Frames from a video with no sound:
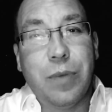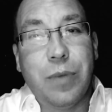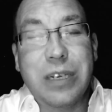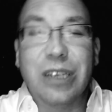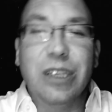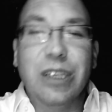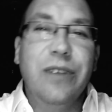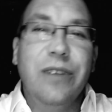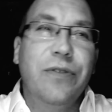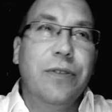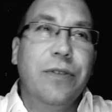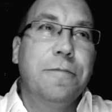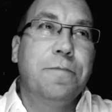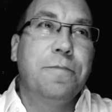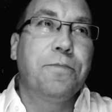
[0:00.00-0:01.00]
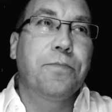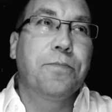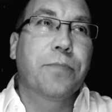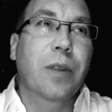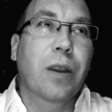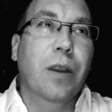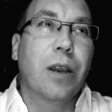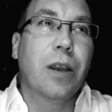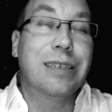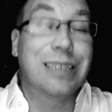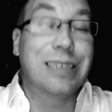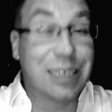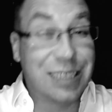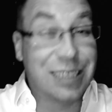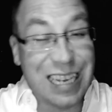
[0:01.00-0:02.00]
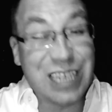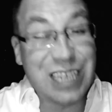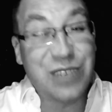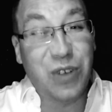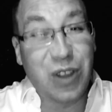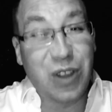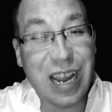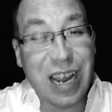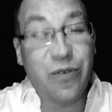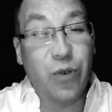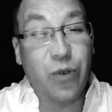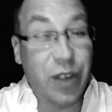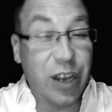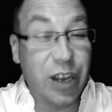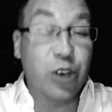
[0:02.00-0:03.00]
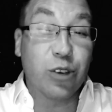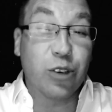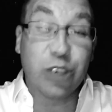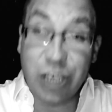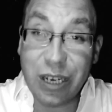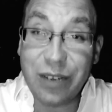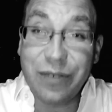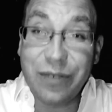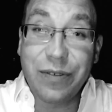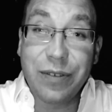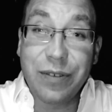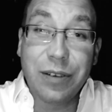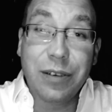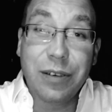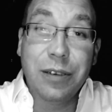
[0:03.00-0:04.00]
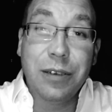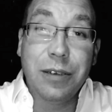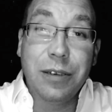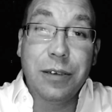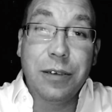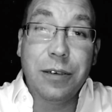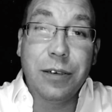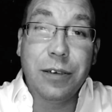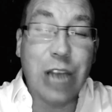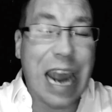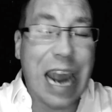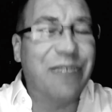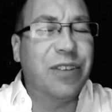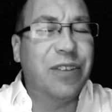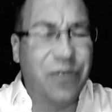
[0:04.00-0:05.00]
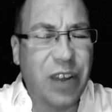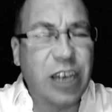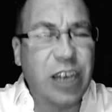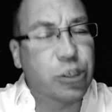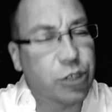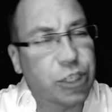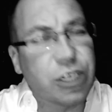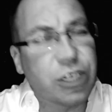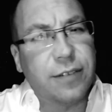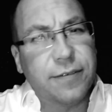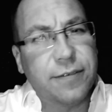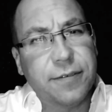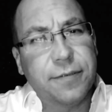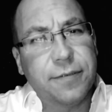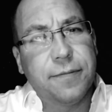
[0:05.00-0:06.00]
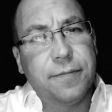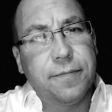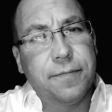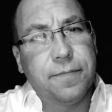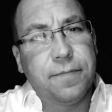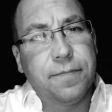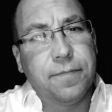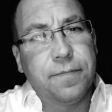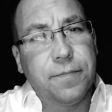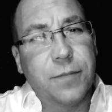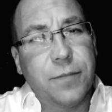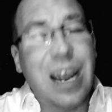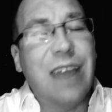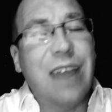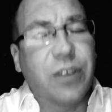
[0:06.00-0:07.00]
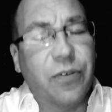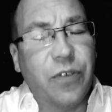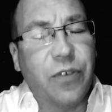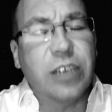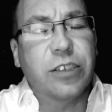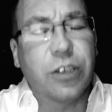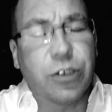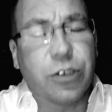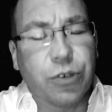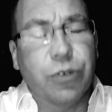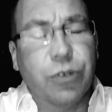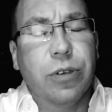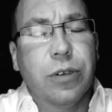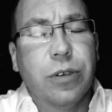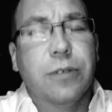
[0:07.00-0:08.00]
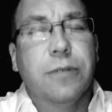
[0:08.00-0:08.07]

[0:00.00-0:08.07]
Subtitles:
But to live a successful life within yourself, you have to face yourself. You have to face the truth.